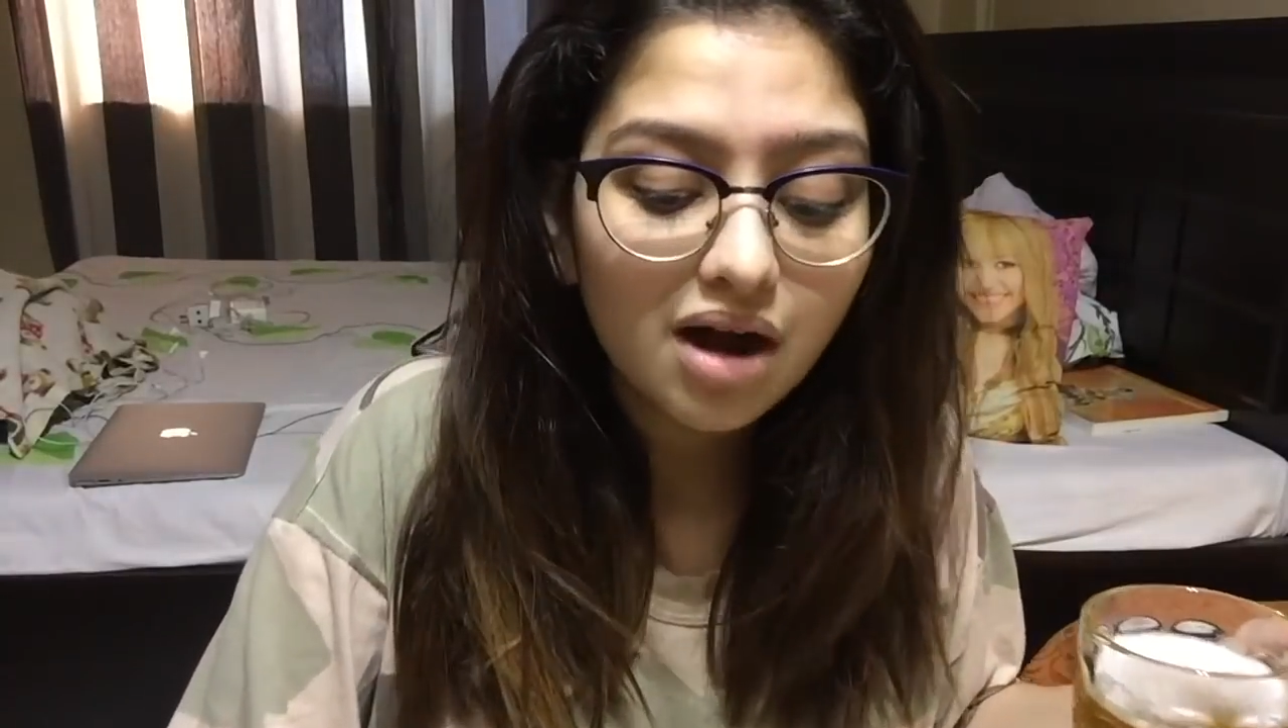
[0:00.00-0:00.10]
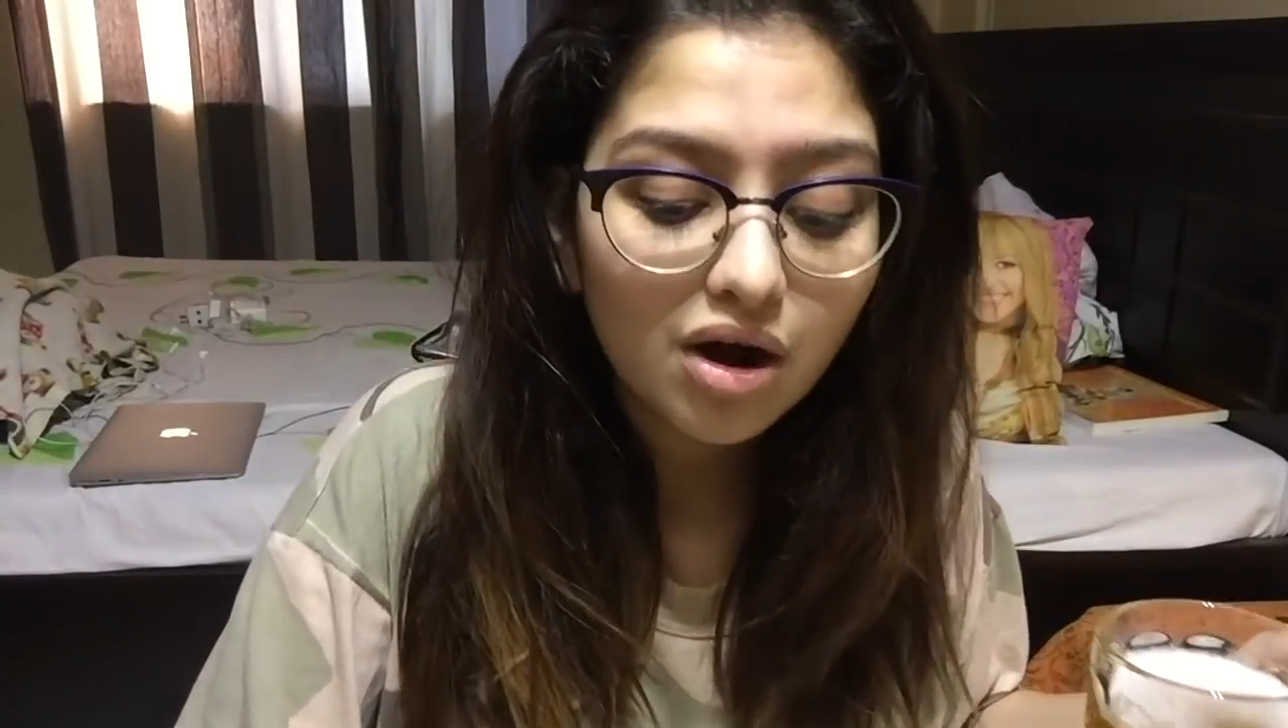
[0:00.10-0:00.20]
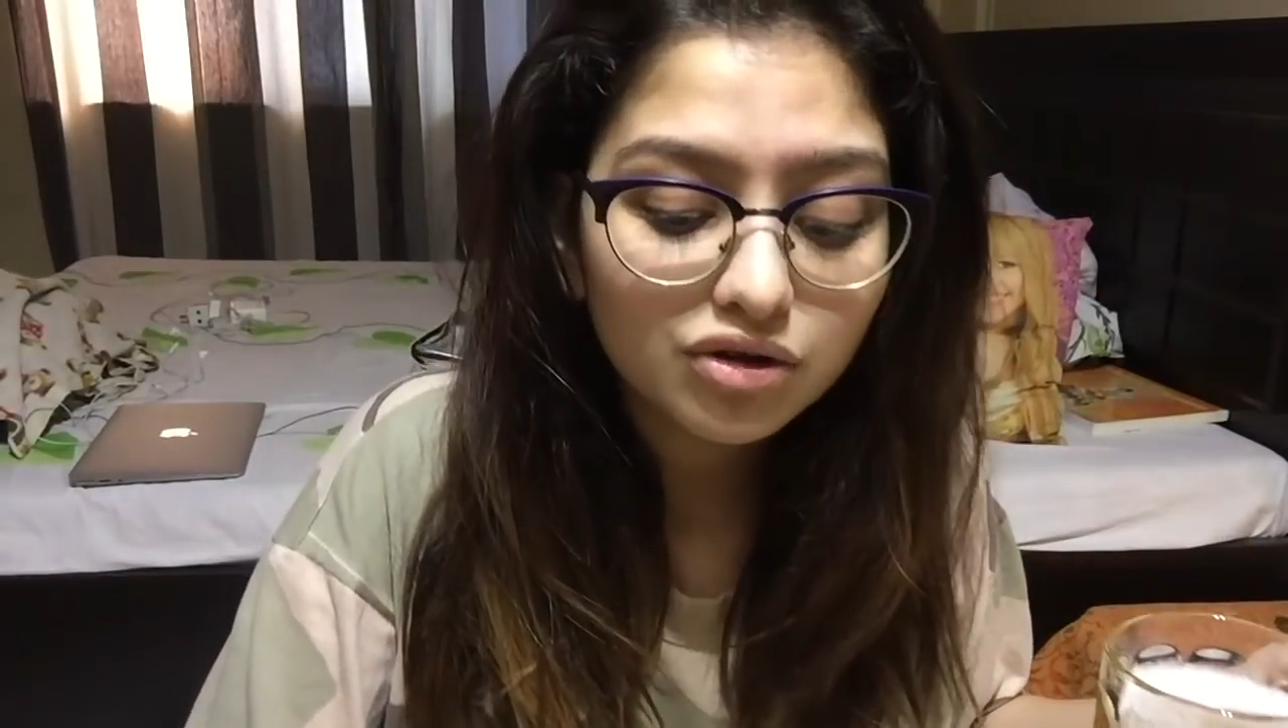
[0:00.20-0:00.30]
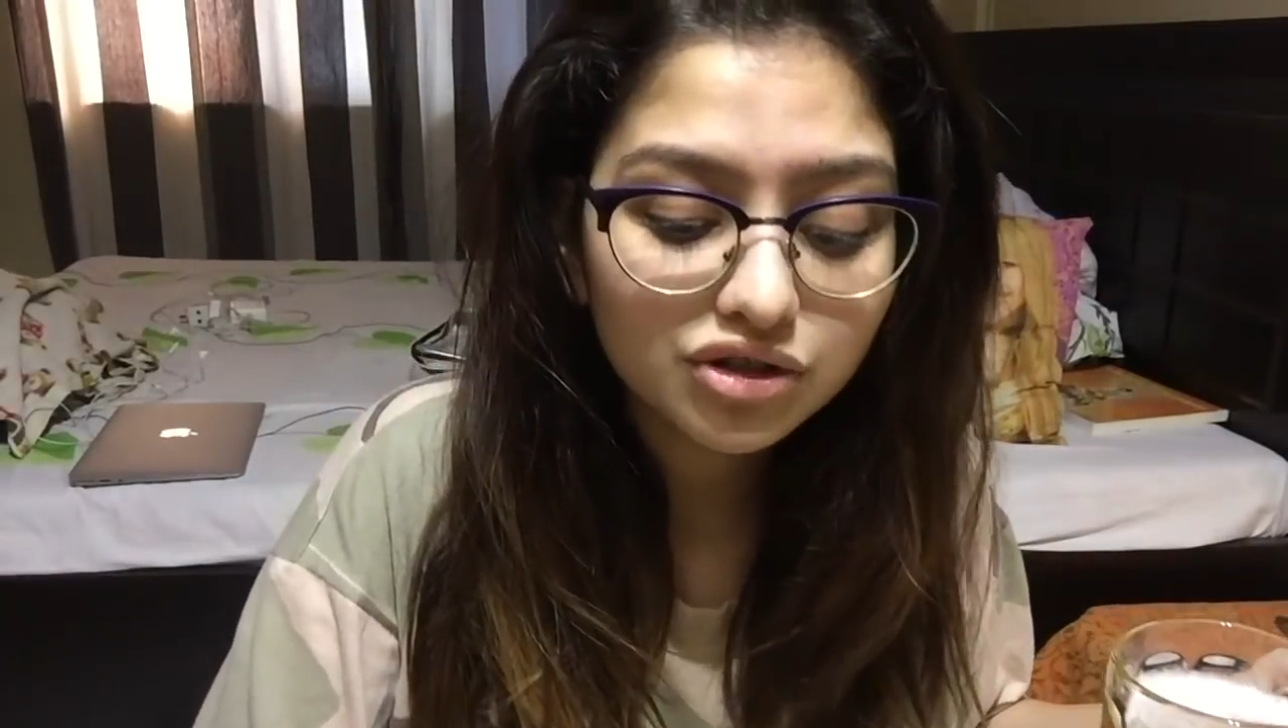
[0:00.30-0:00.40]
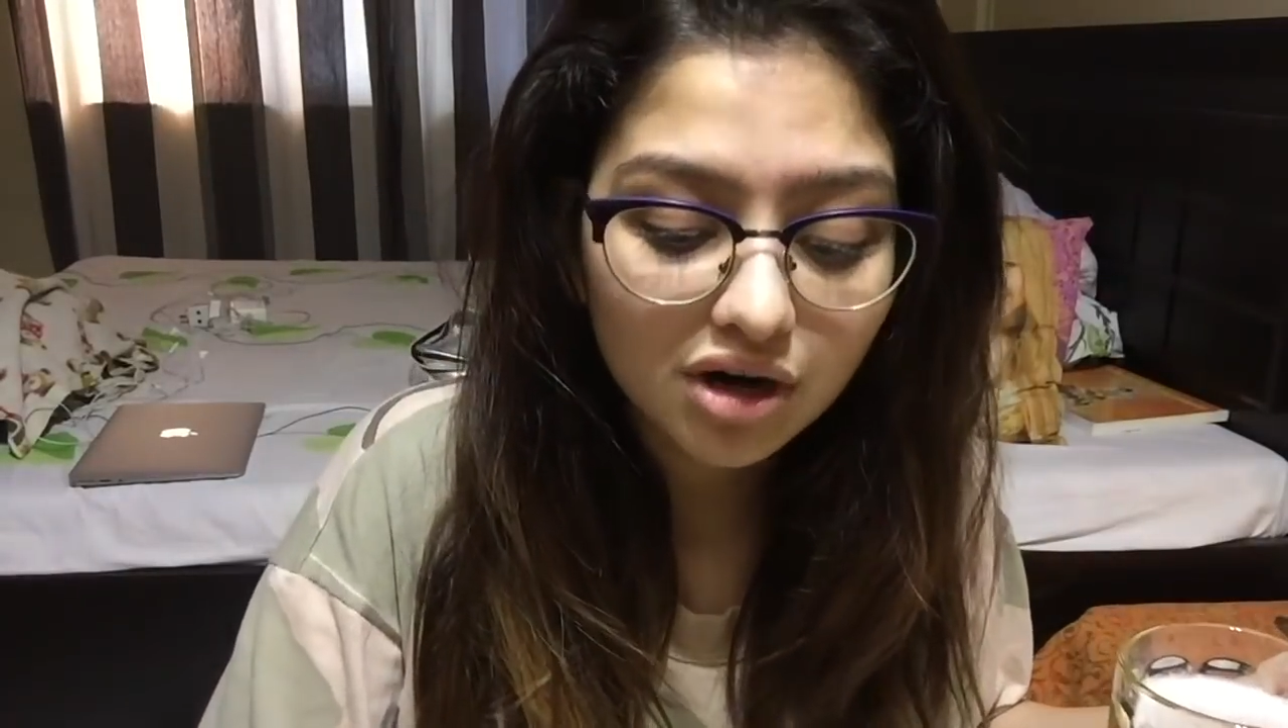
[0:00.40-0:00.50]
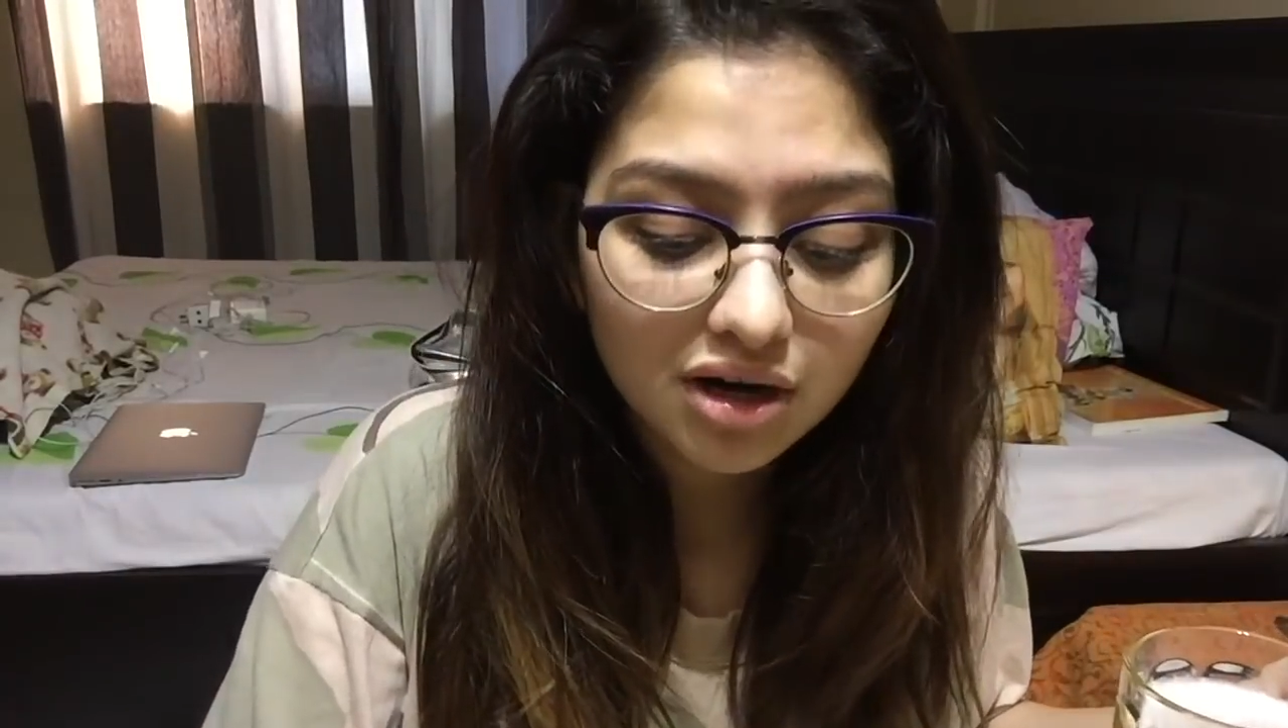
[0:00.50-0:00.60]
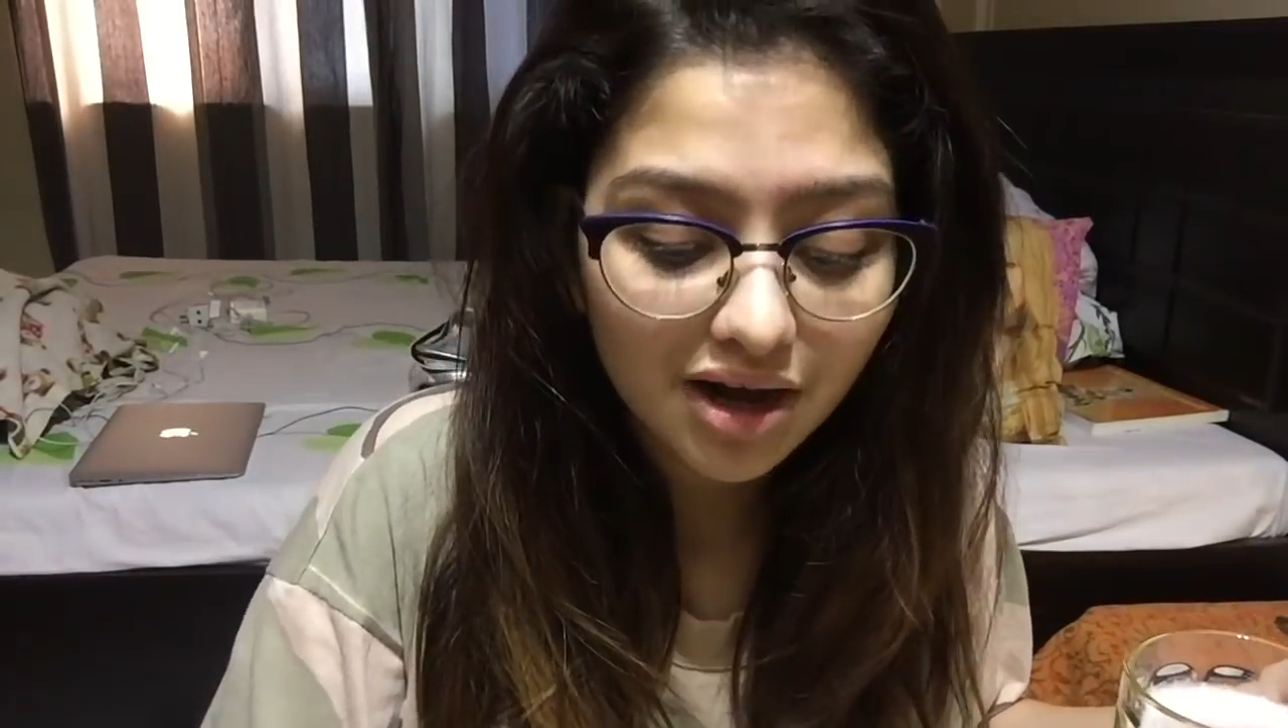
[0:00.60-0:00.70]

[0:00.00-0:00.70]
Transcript: how drunk